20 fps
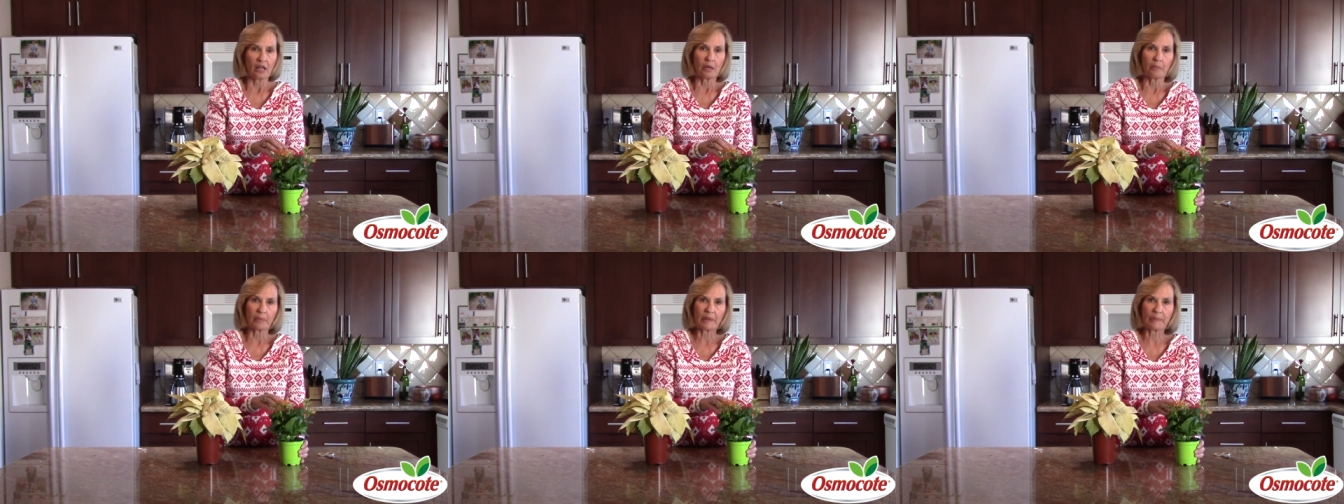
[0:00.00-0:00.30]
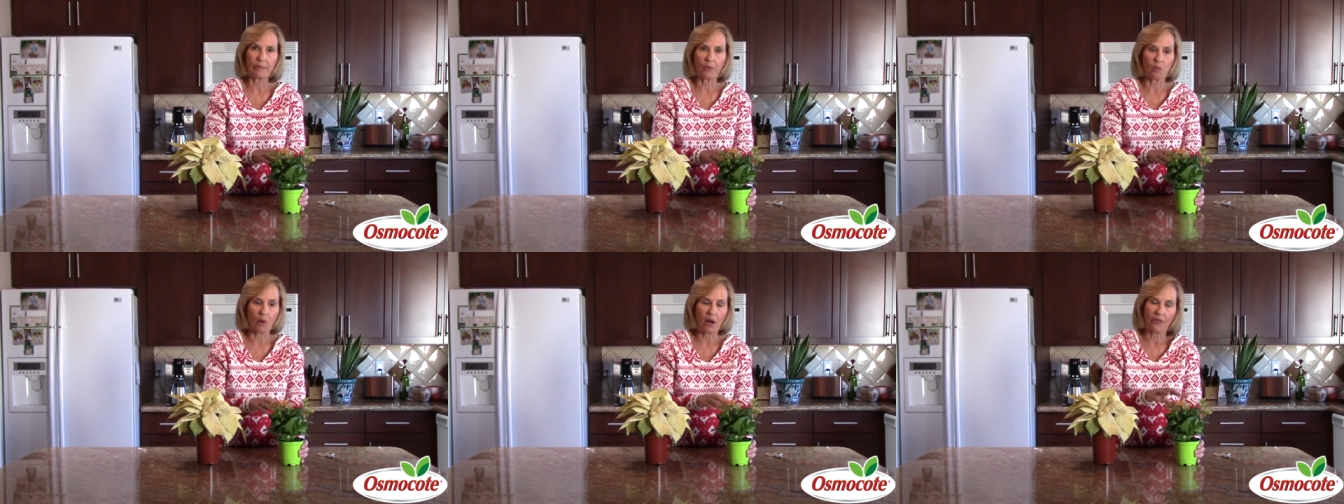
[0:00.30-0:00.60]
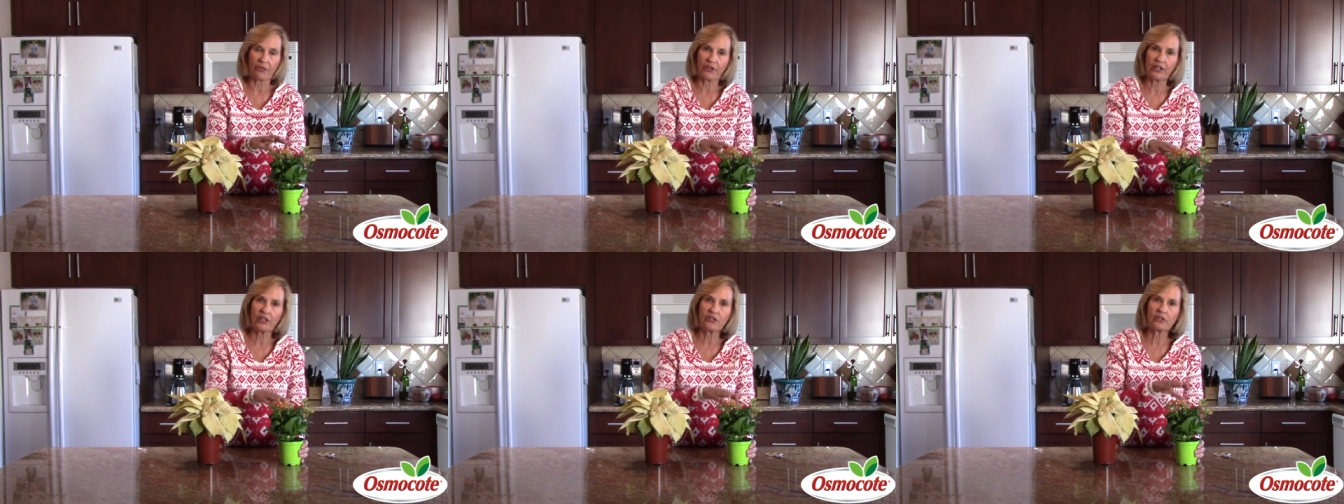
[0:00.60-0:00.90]
People
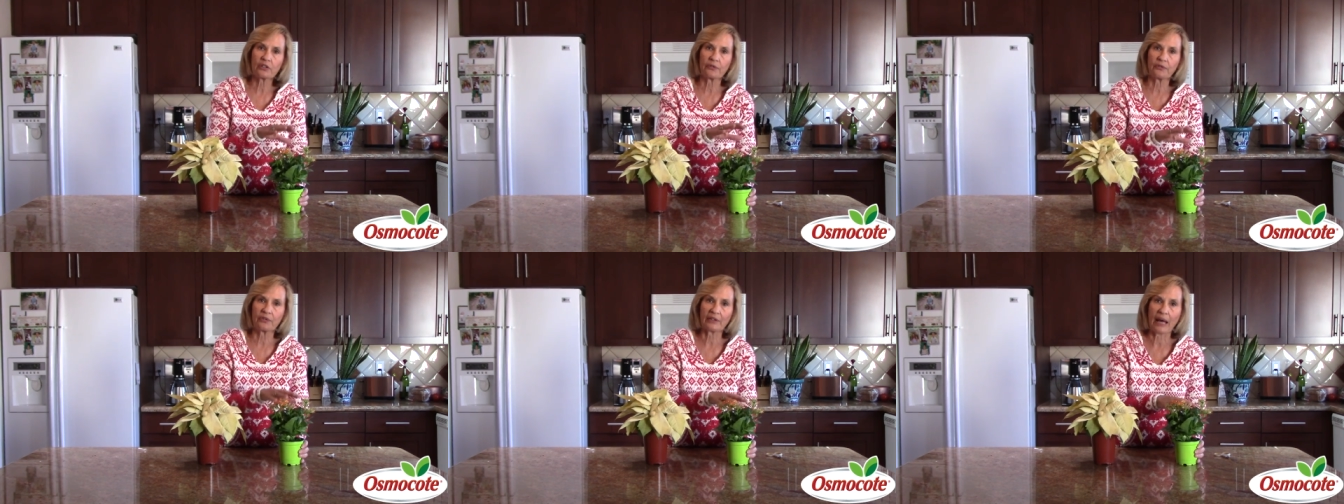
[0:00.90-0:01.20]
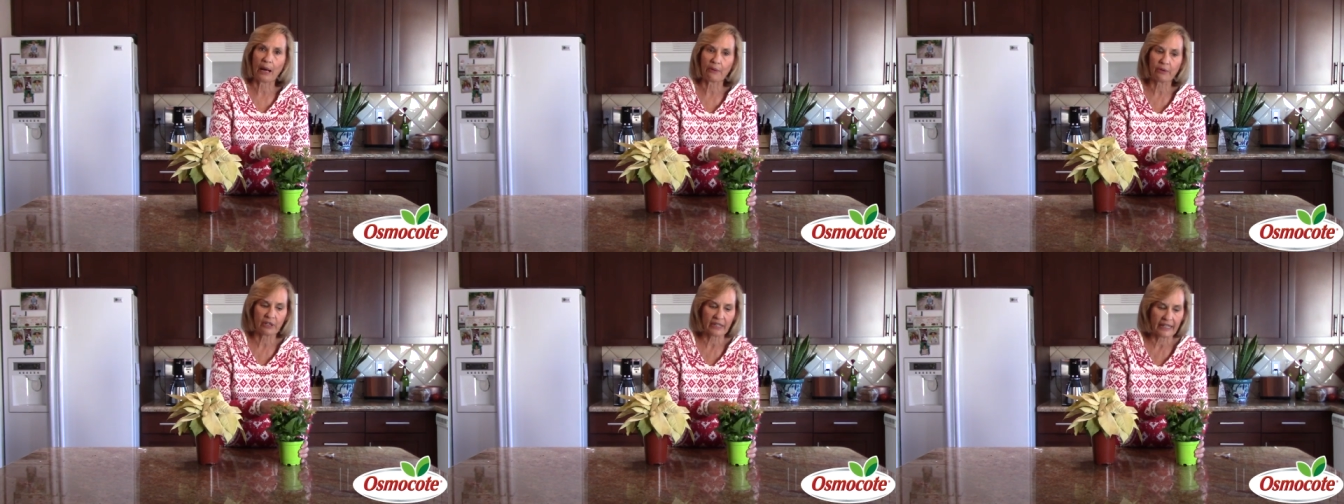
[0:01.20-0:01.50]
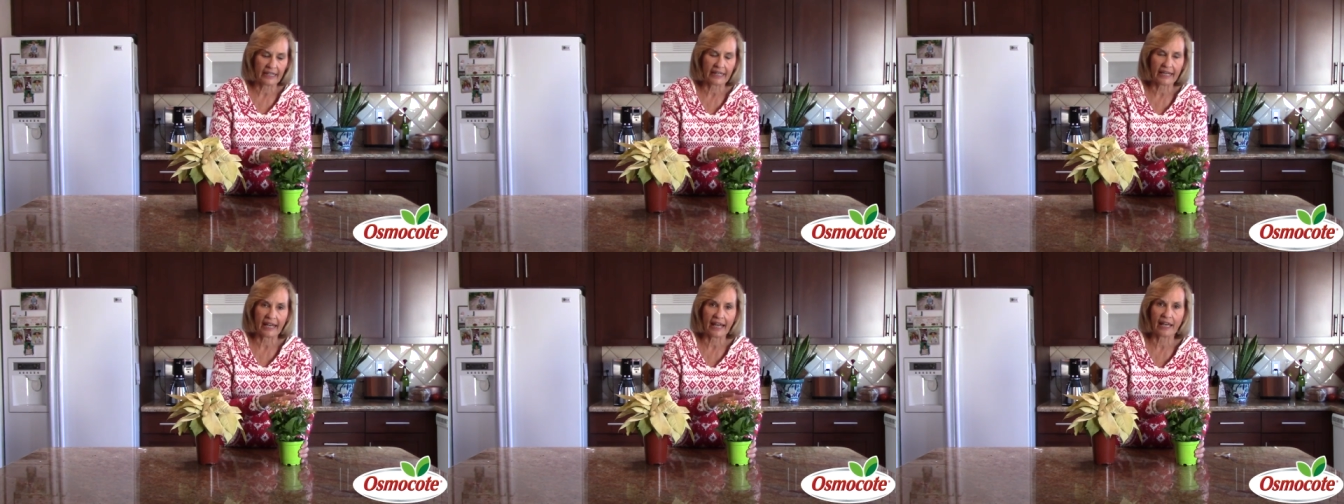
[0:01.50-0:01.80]
want these to flower
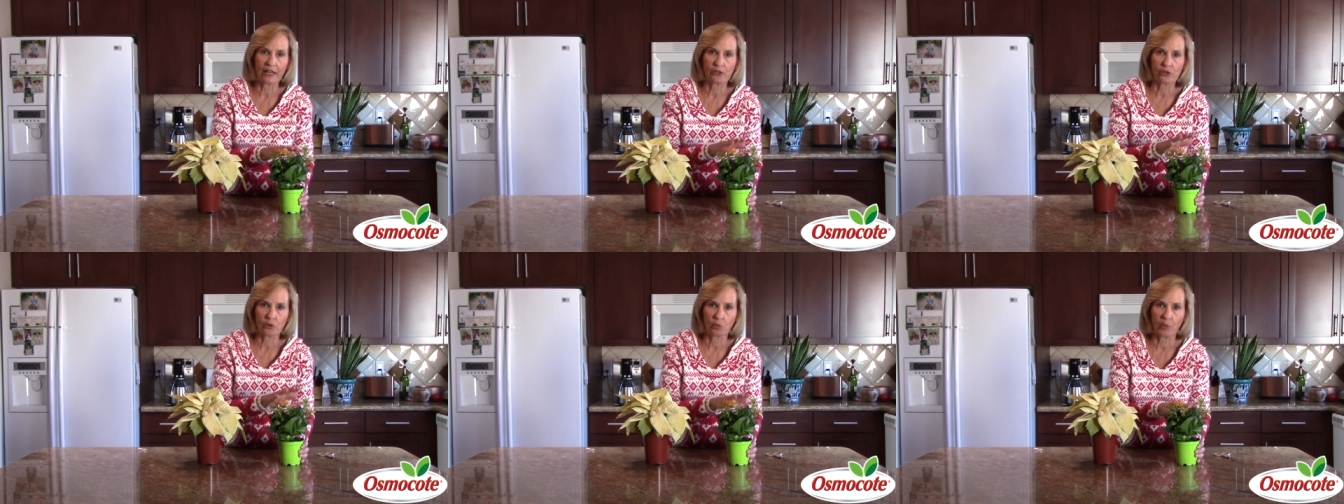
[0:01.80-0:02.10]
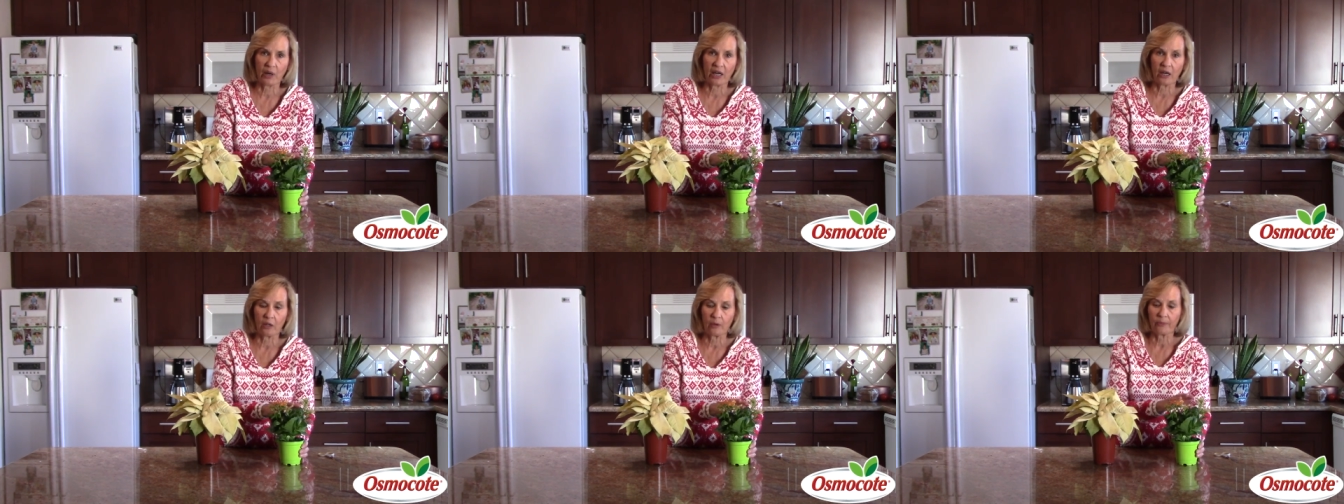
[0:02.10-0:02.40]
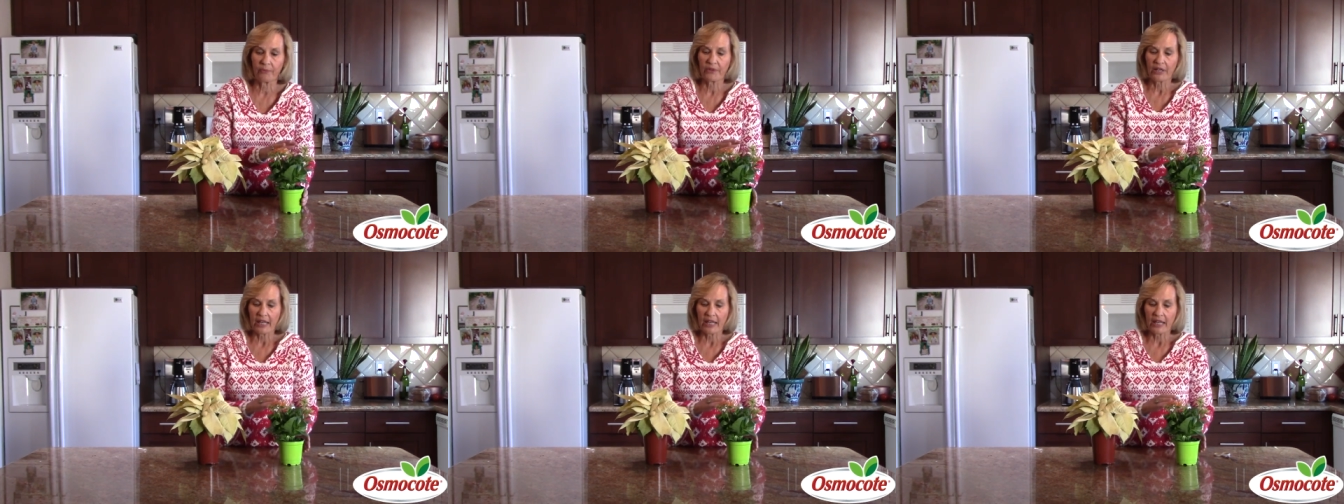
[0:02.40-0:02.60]
again as well.